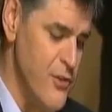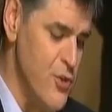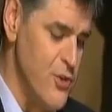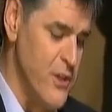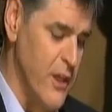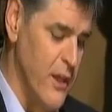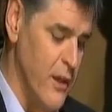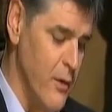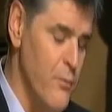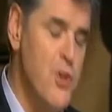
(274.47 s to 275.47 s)
interesting
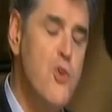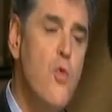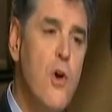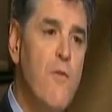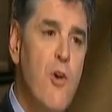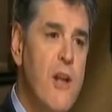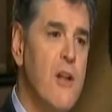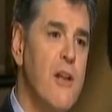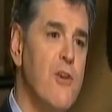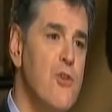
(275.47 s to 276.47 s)
here. But you were very
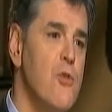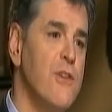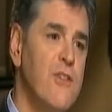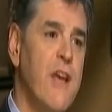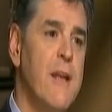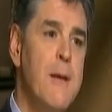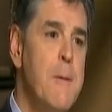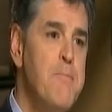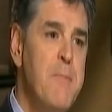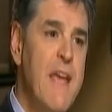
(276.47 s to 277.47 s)
clear. You had said
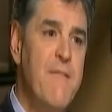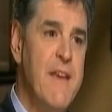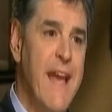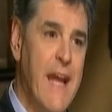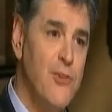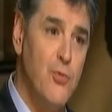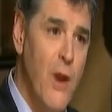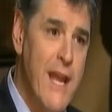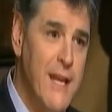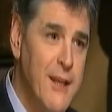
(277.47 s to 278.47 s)
if he adds
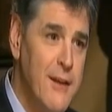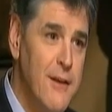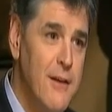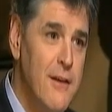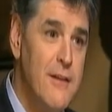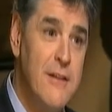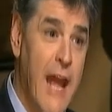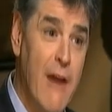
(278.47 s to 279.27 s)
Reagan to